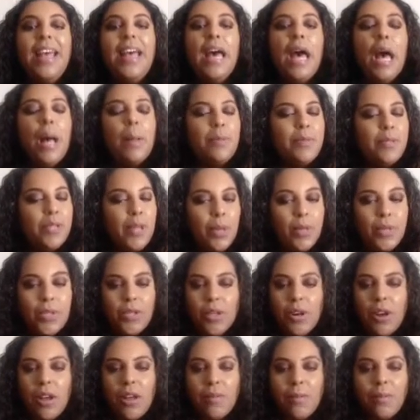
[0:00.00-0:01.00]
helps grow
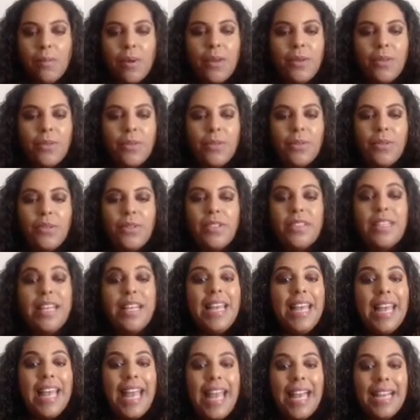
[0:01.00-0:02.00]
strong bones,
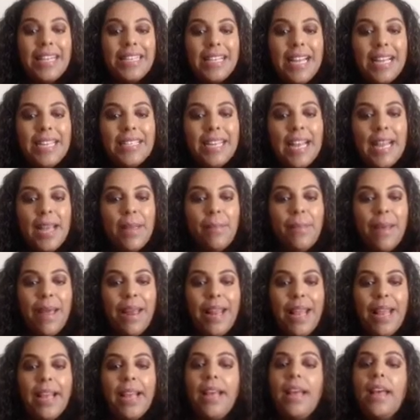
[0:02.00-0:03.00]

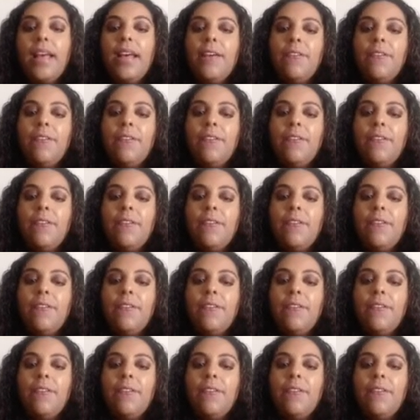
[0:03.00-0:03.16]
anti-diabetic,